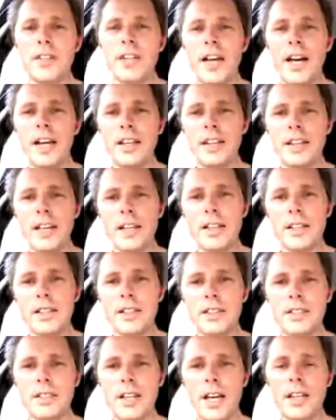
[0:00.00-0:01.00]
a Rocket
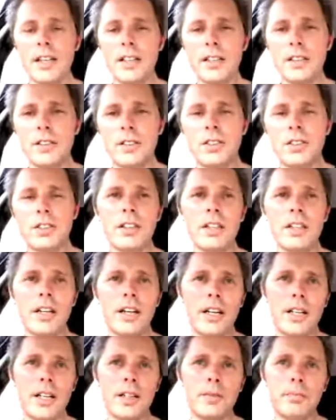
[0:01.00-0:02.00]
R58 and a
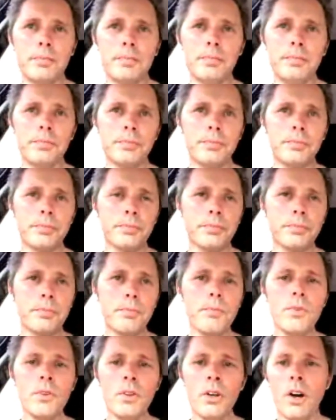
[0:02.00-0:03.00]
Sage
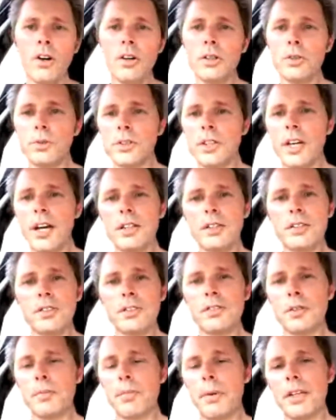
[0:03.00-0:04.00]
um,
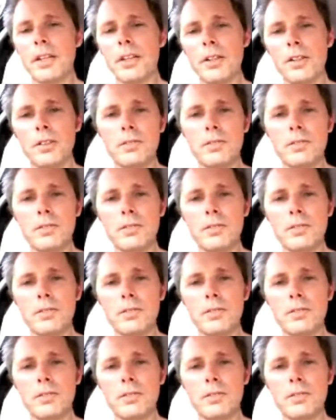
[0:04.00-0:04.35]
Oracle Touch,